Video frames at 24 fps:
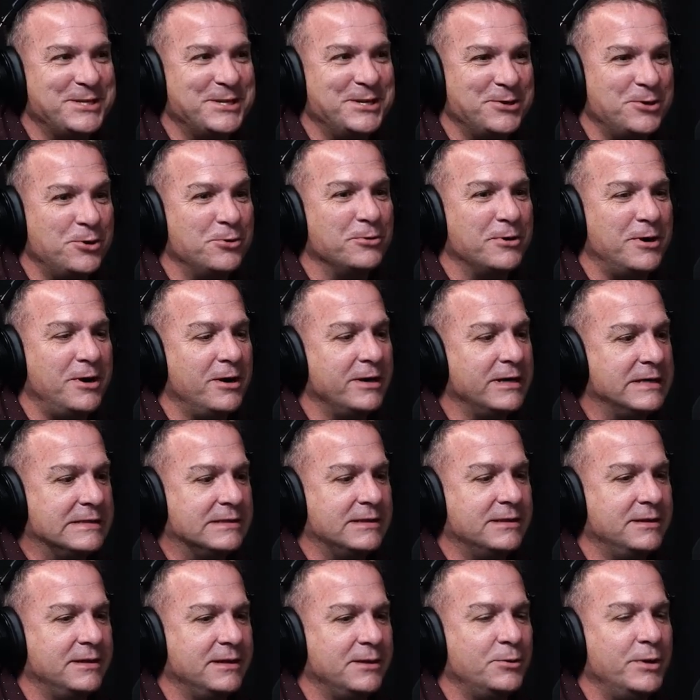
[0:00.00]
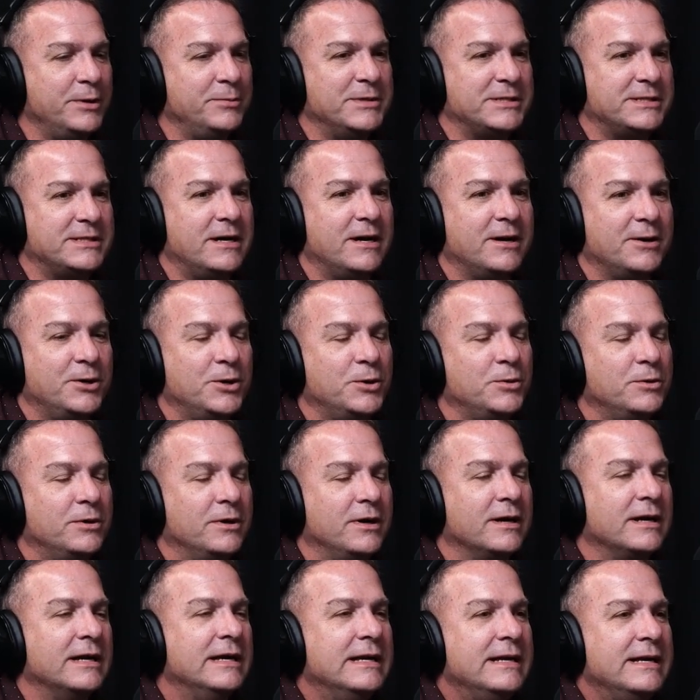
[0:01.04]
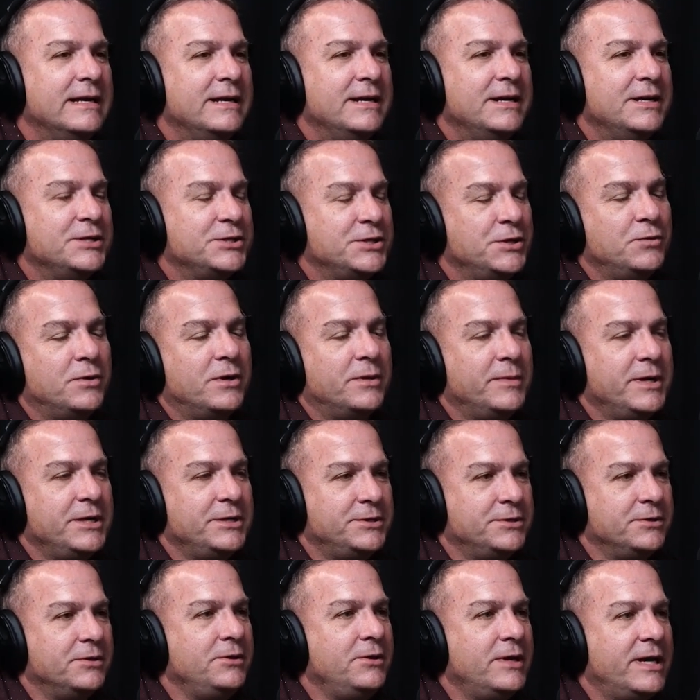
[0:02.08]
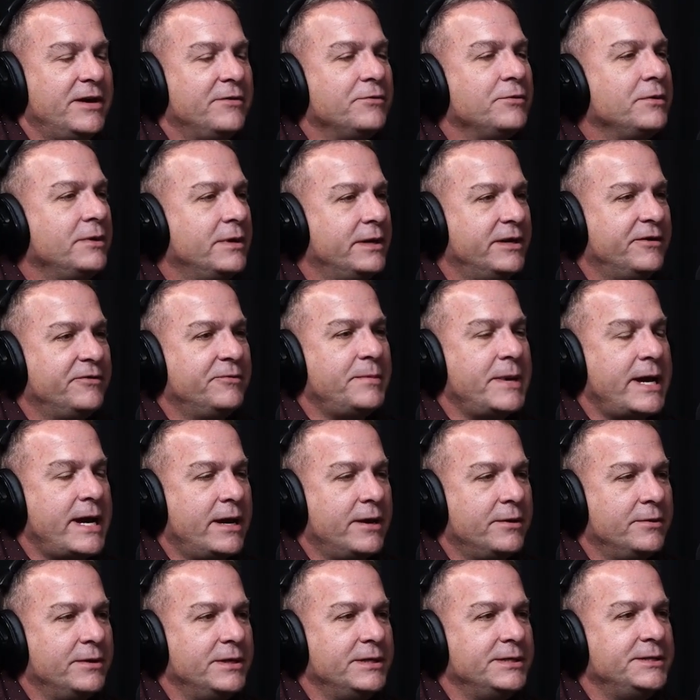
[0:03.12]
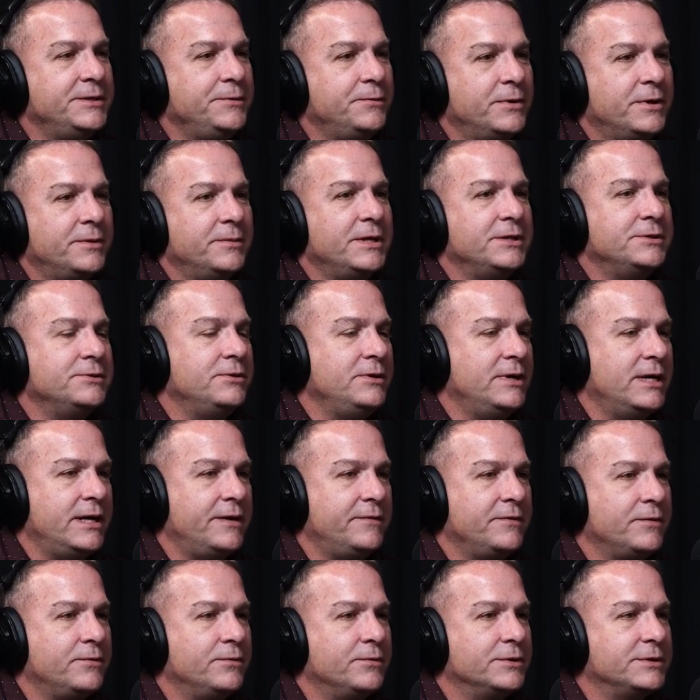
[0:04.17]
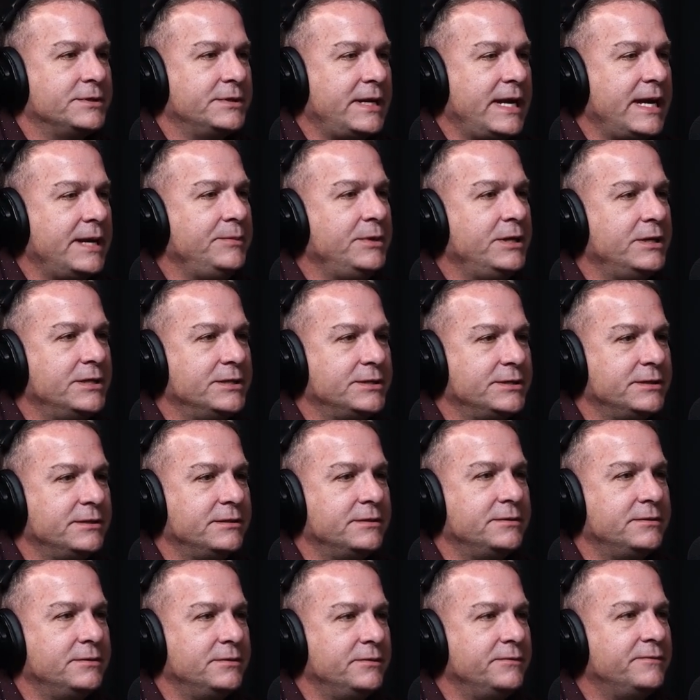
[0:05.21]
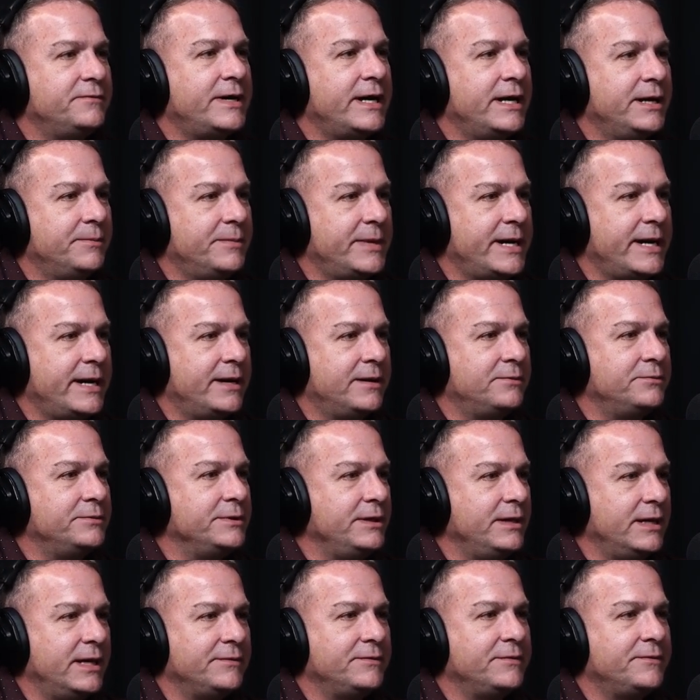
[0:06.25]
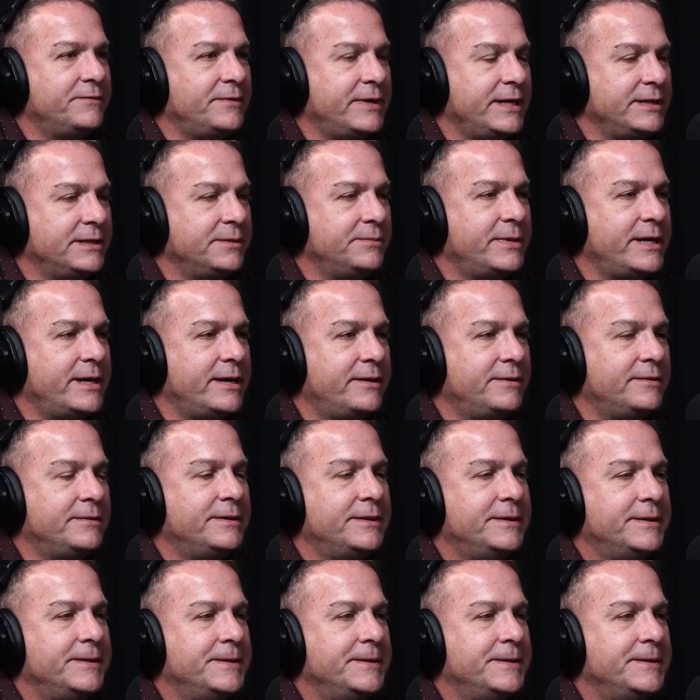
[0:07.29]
going to go wrong is the equipment's not going to work. So you want to make sure you have enough batteries. You want to make sure you have, of course, ammunition to fight a battle when you have to fight the battle.